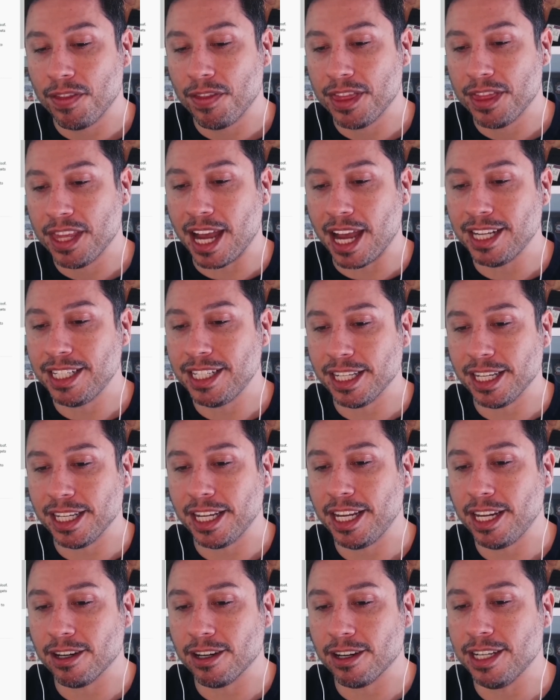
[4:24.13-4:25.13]
The idea
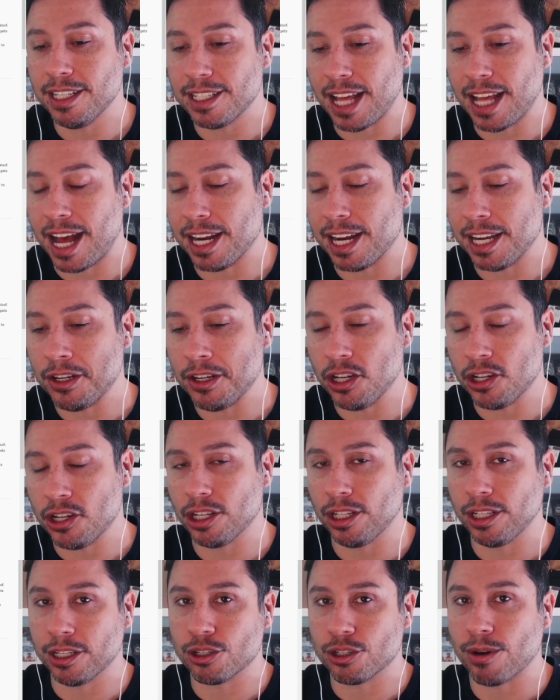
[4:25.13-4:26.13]
here is that
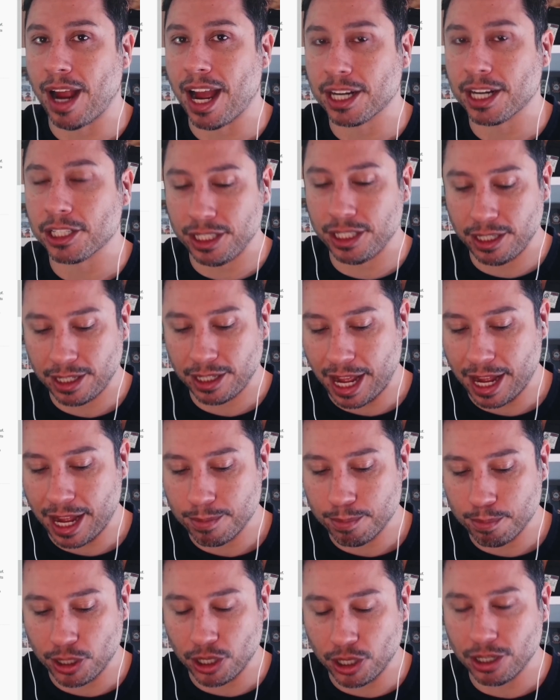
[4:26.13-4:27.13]
initial attraction,
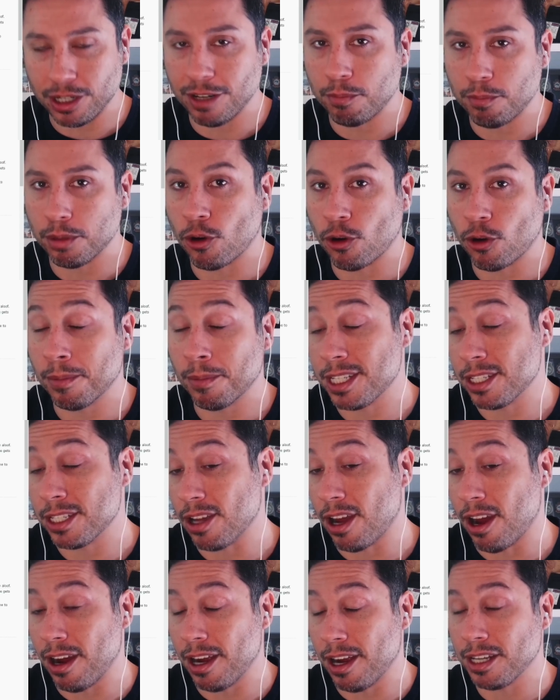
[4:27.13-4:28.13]
that burden of performance is
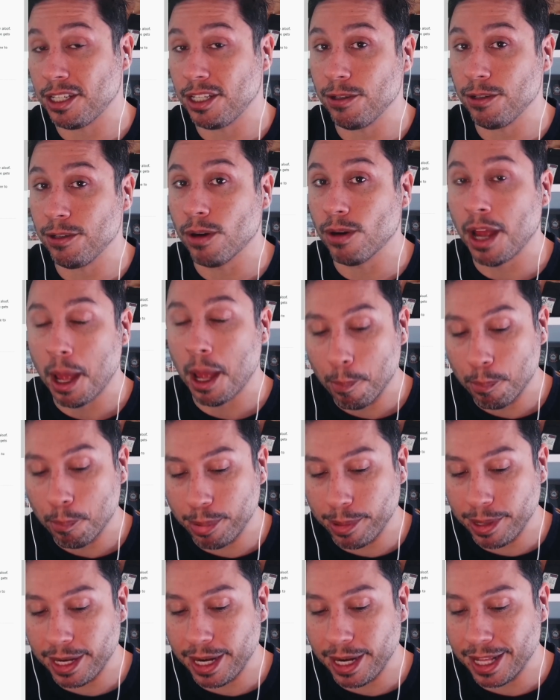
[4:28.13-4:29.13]
on you.
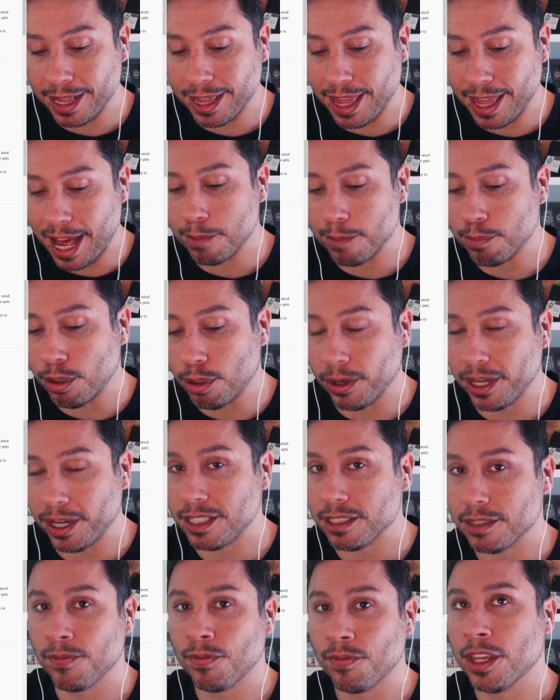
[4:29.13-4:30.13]
But at that
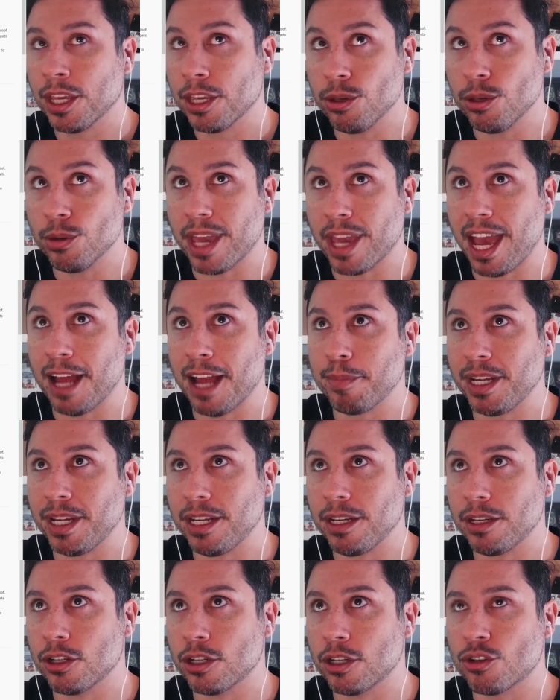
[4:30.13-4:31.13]
point, you can't
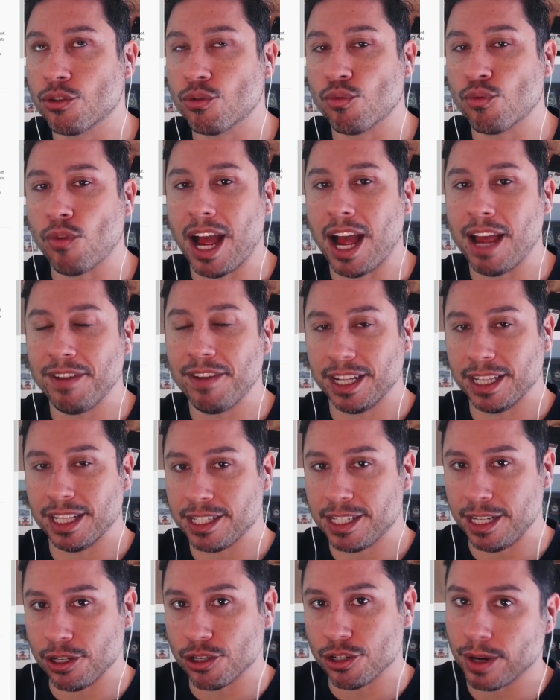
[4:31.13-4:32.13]
be driving
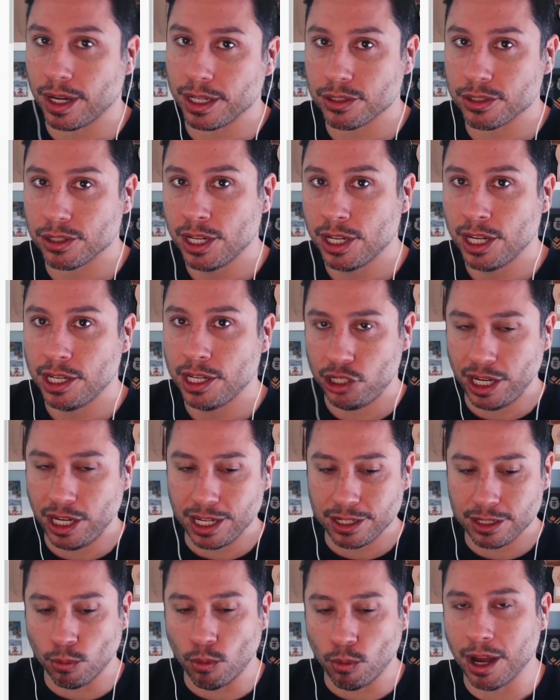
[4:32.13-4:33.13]
this interest. She
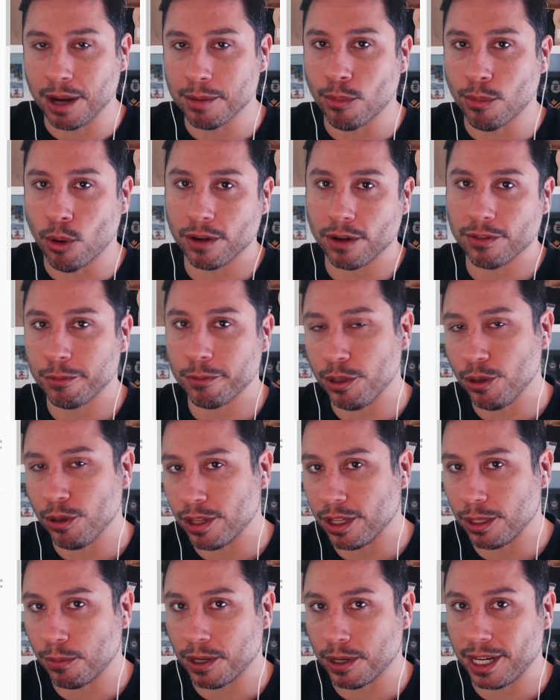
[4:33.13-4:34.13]
has to want more from you
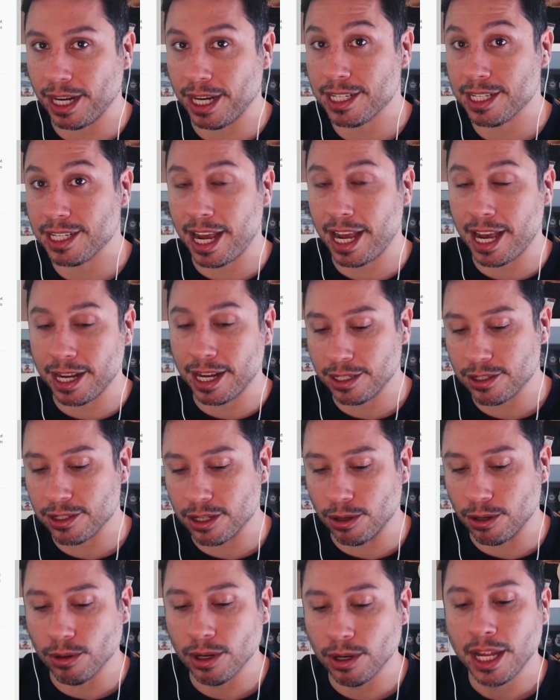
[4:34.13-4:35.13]
than the one night stand. And
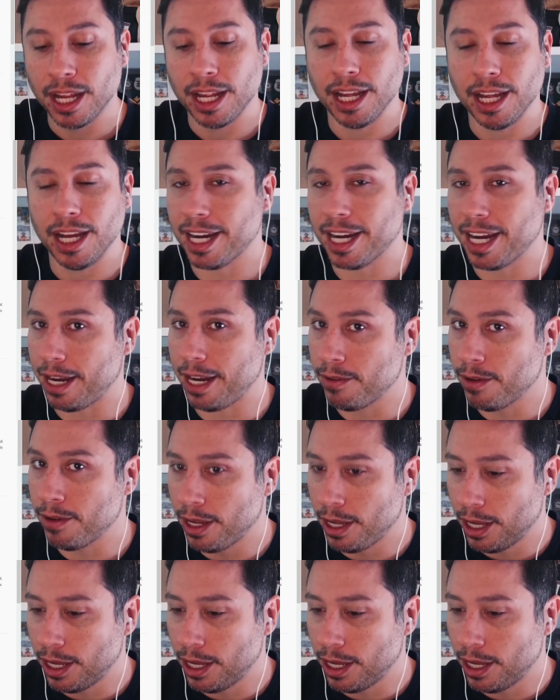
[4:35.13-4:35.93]
so, again,